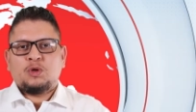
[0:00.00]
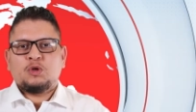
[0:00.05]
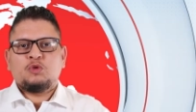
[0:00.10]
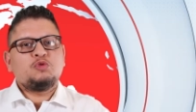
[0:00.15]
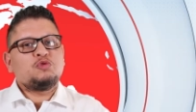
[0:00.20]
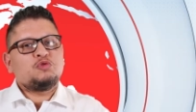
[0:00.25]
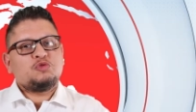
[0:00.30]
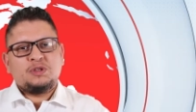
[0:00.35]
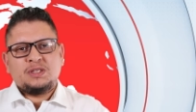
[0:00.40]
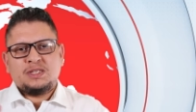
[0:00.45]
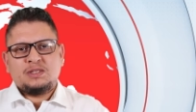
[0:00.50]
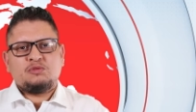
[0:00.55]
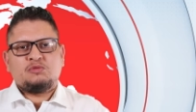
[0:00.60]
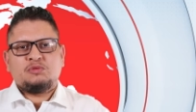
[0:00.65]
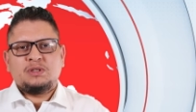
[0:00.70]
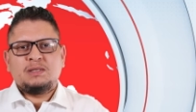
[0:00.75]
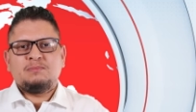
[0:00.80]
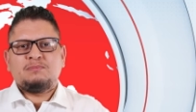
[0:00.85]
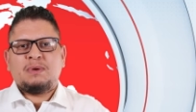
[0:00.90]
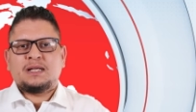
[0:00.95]
one country; it's
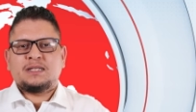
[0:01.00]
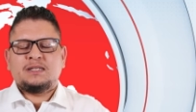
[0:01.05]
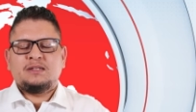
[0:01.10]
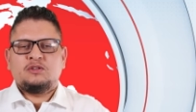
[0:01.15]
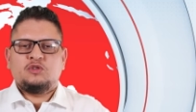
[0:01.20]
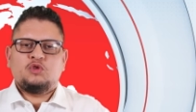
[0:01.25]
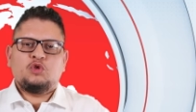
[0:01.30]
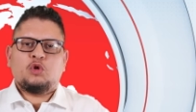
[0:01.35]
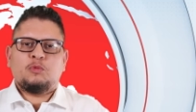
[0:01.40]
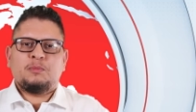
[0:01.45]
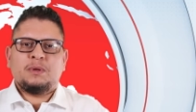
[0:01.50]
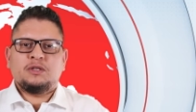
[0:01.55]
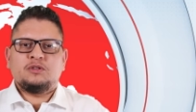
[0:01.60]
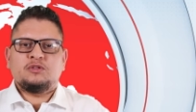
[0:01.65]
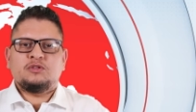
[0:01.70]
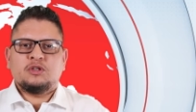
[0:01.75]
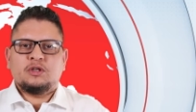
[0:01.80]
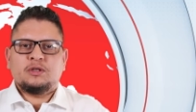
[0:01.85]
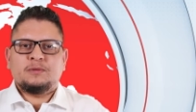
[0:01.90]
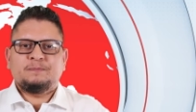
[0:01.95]
really impacting the European
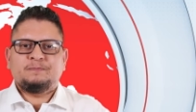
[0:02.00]
Union.